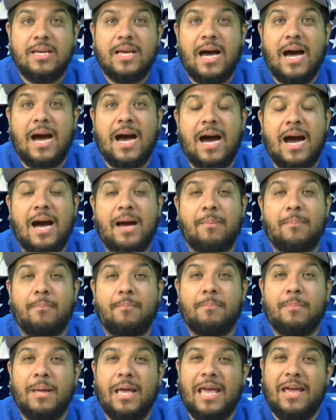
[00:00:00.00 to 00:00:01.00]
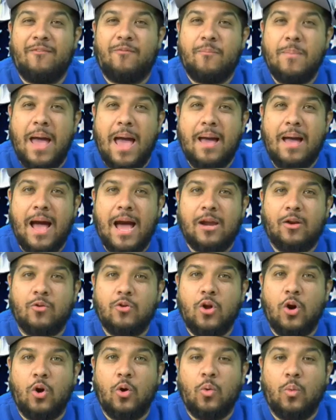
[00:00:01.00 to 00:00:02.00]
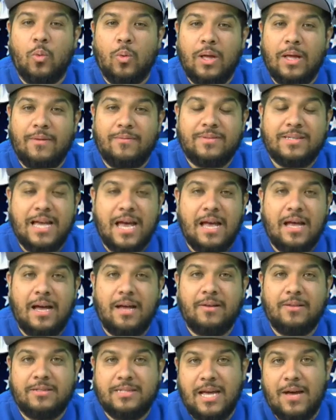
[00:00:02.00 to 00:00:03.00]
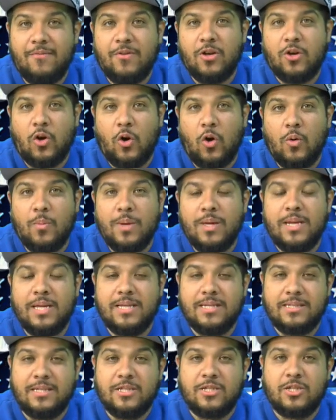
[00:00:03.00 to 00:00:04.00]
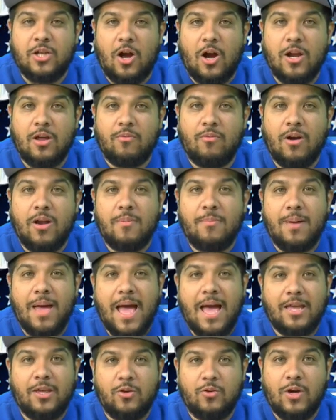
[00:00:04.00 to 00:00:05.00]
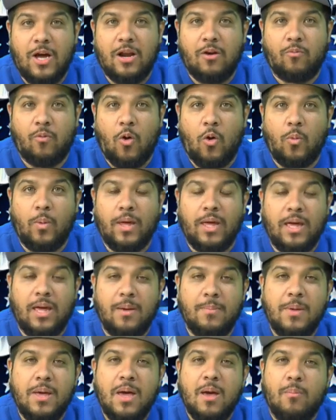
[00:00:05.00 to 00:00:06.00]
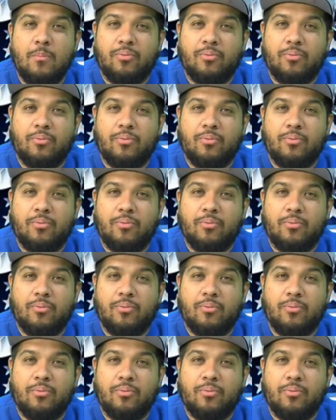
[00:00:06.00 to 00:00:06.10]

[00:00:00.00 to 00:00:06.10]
I don't know if Tevin Coleman is the starting running back. You got to roll with him.